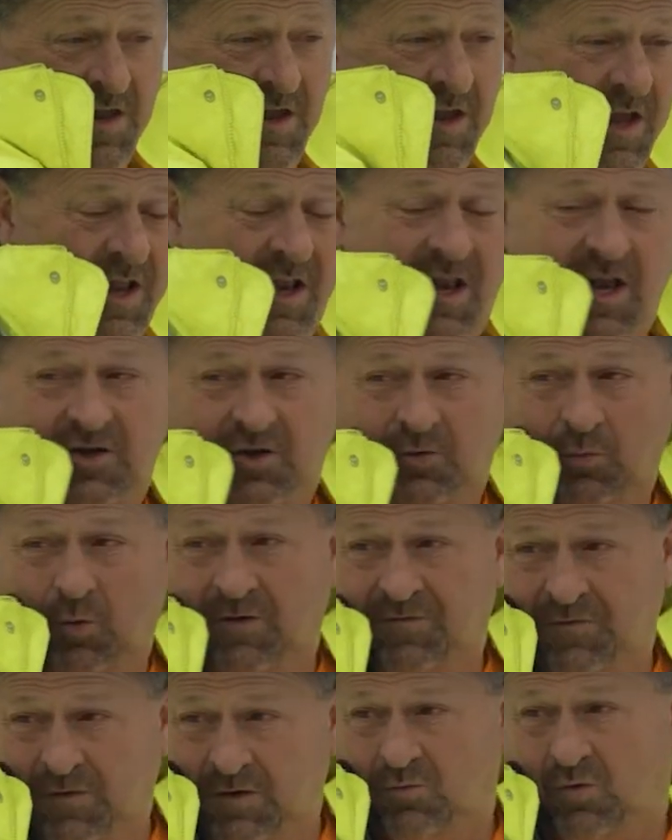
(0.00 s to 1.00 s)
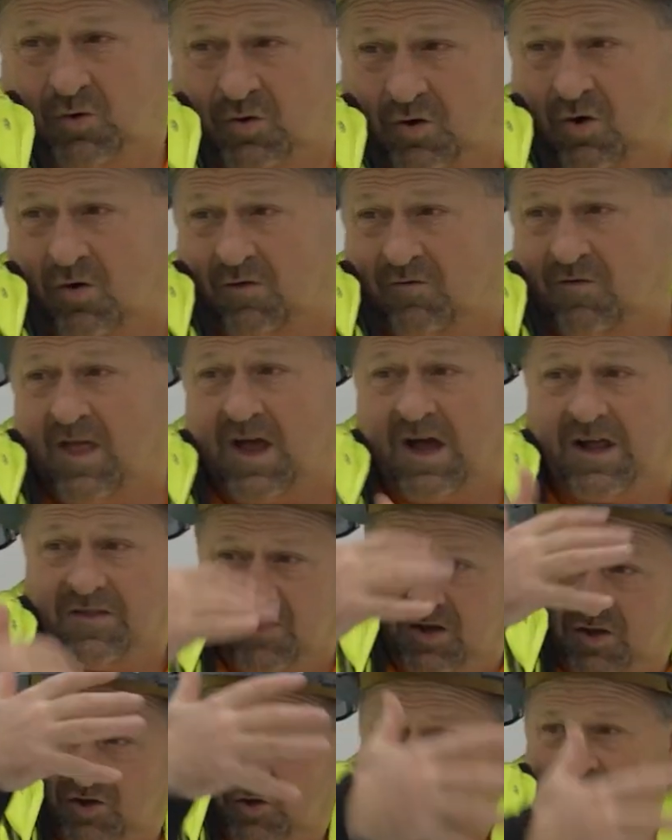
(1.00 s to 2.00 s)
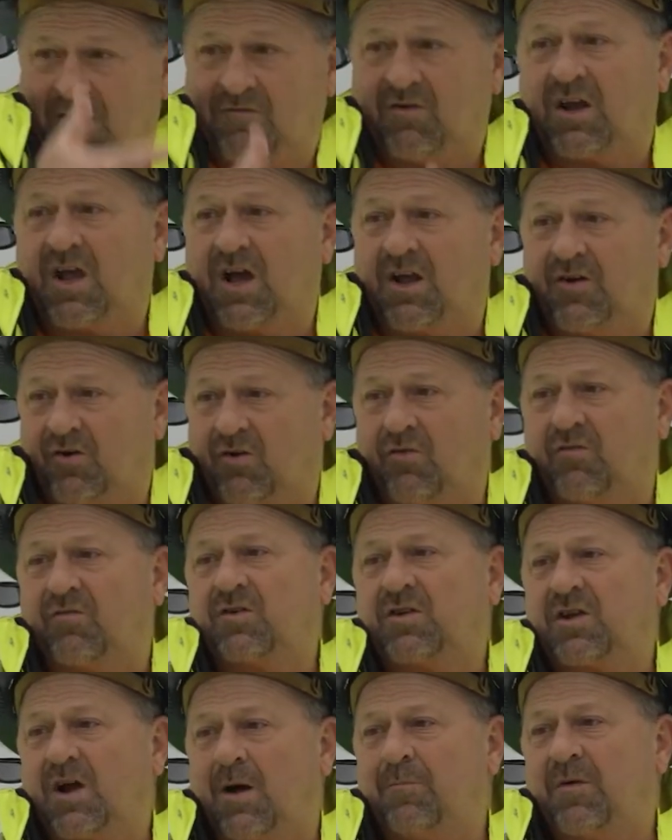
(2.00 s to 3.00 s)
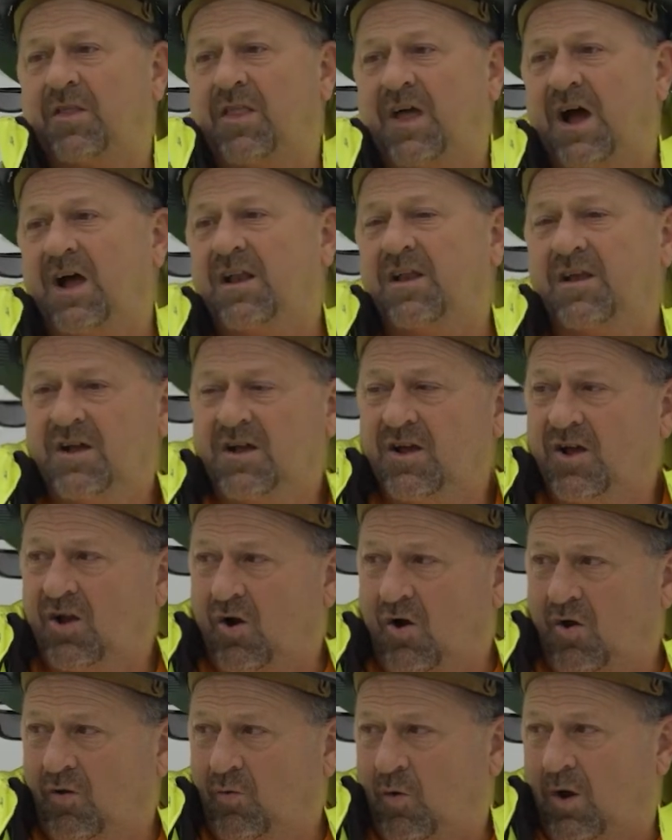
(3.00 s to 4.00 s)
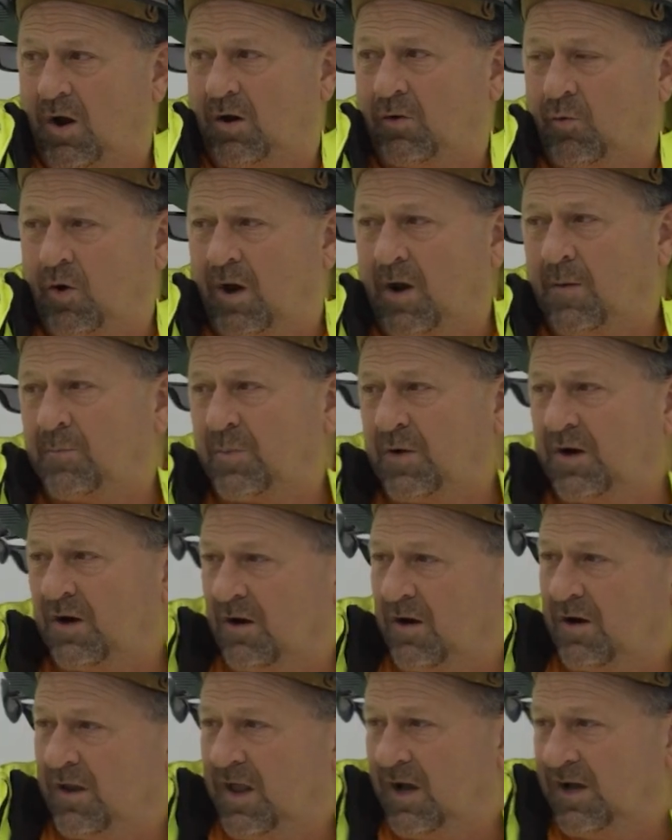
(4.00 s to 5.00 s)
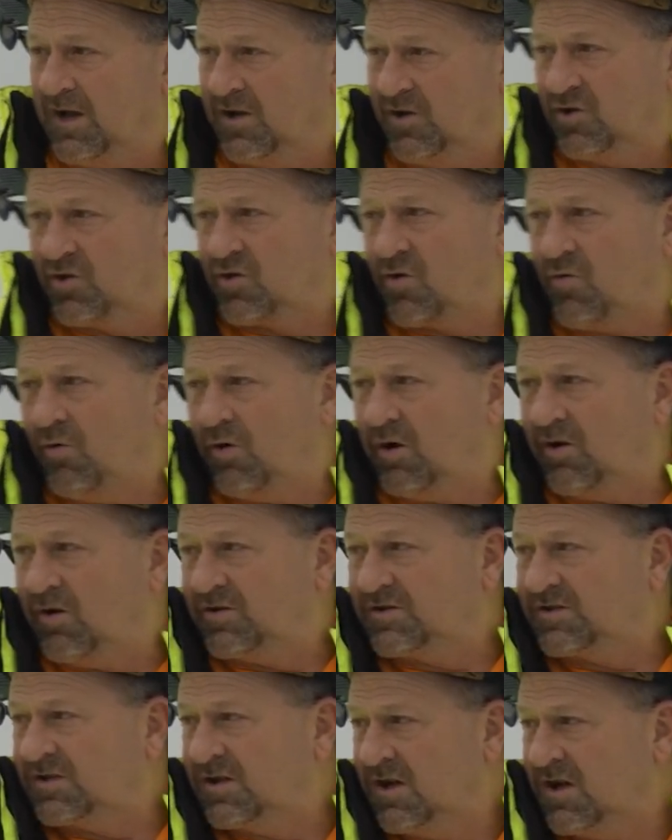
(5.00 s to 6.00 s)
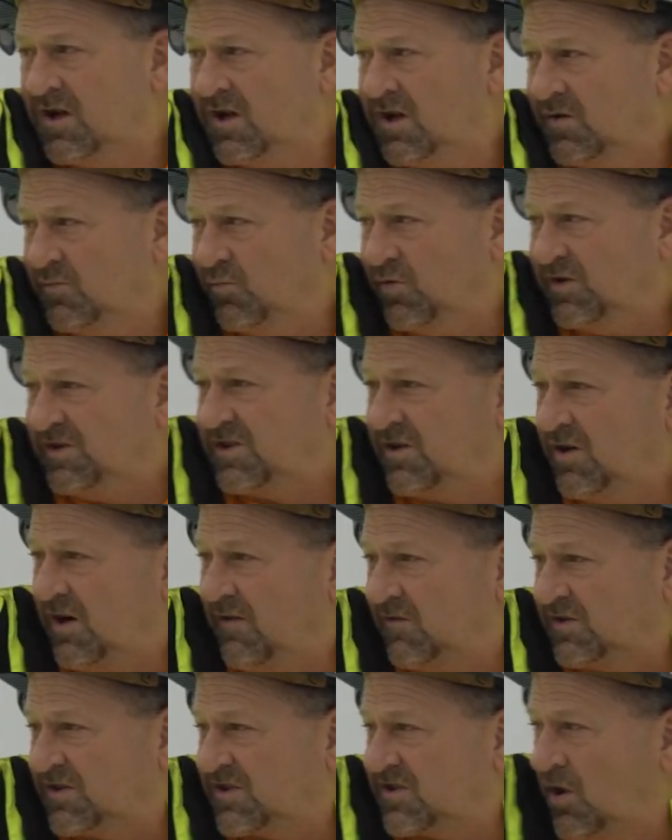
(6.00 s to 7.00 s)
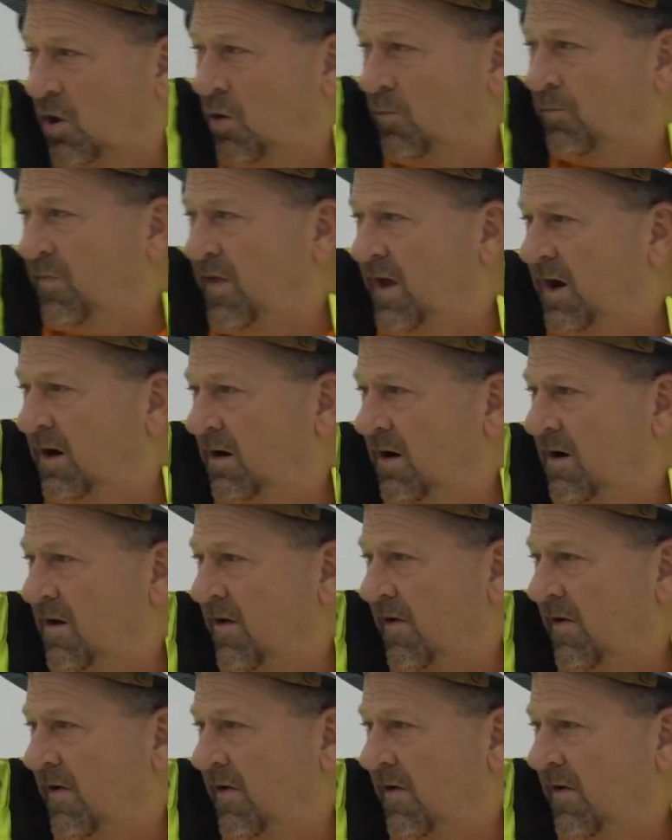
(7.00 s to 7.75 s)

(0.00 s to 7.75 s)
and then your roofing will go over that. Then you'll have a gutter over top of that. All the water run up here. And then in your corners, we still have a slope there,